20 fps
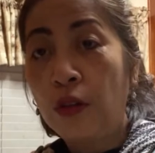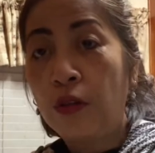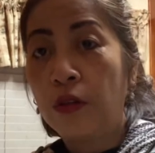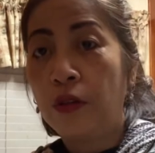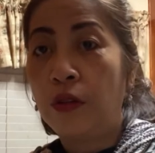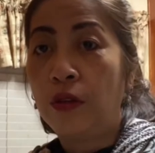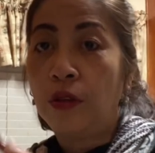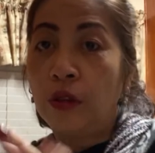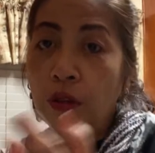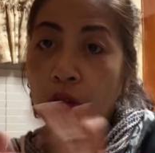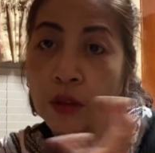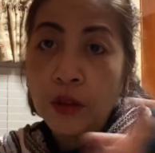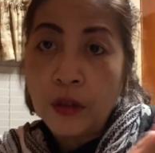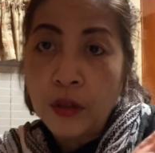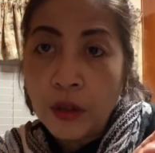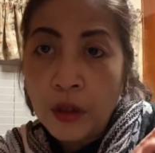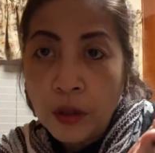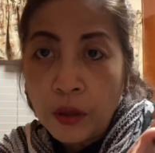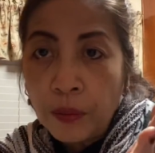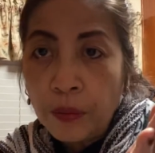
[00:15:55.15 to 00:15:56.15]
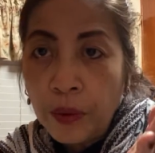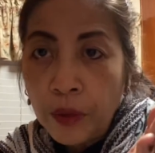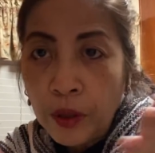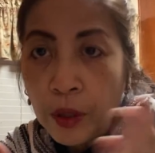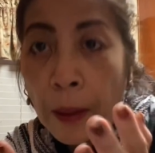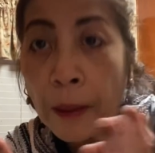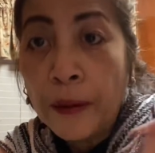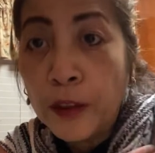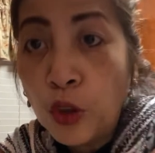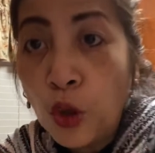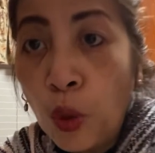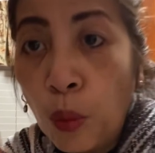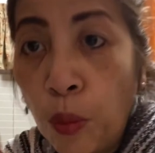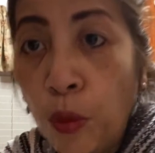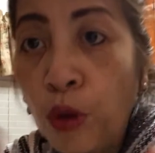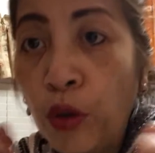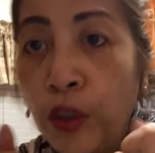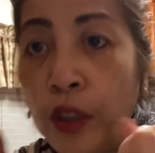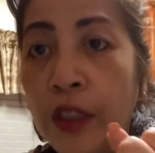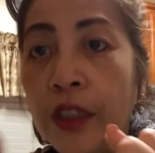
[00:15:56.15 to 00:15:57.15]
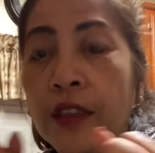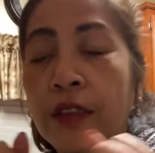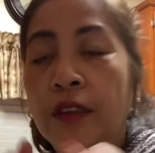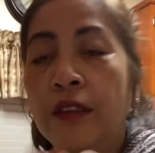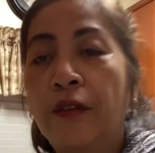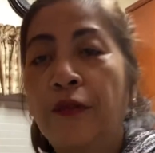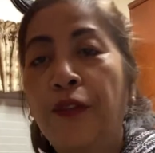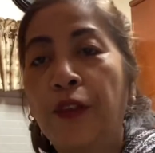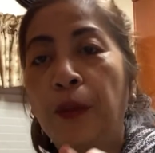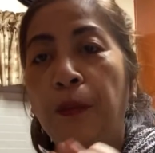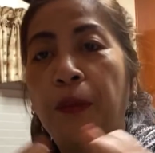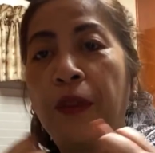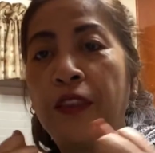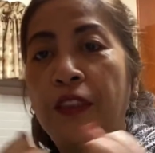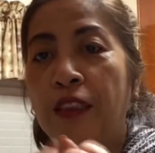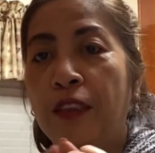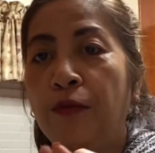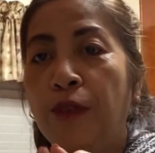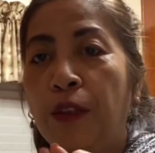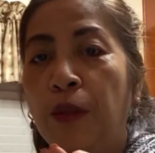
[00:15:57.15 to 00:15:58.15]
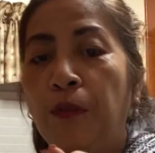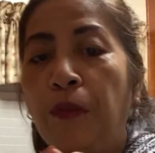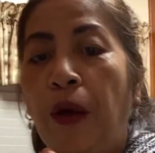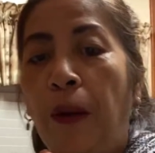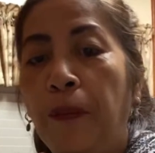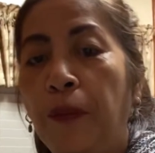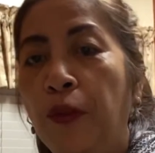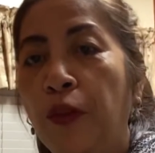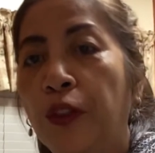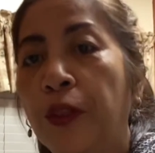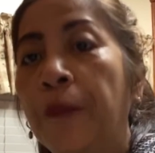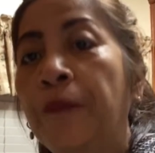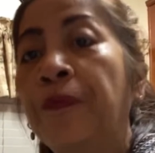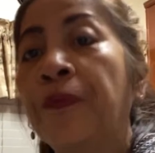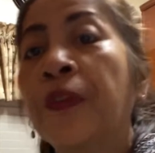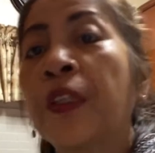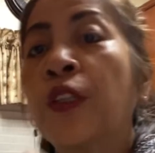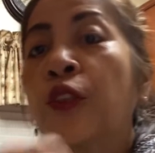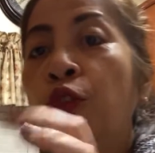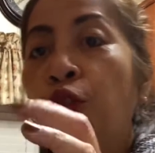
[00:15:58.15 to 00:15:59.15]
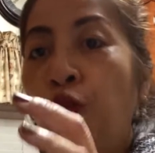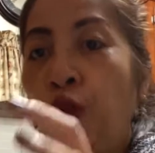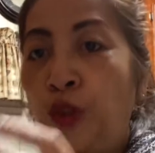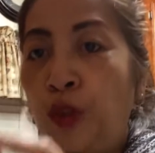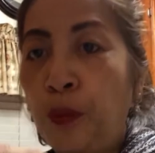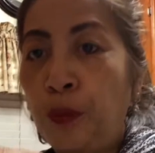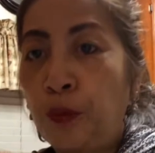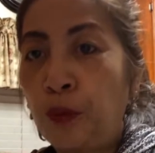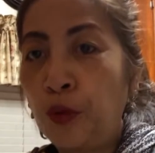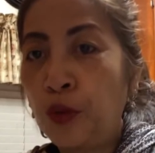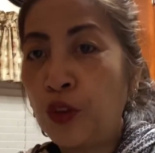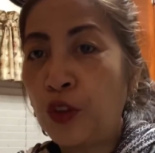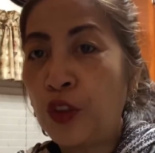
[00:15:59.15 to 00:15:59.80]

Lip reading: The adobo in the Philippines is very popular. So she puts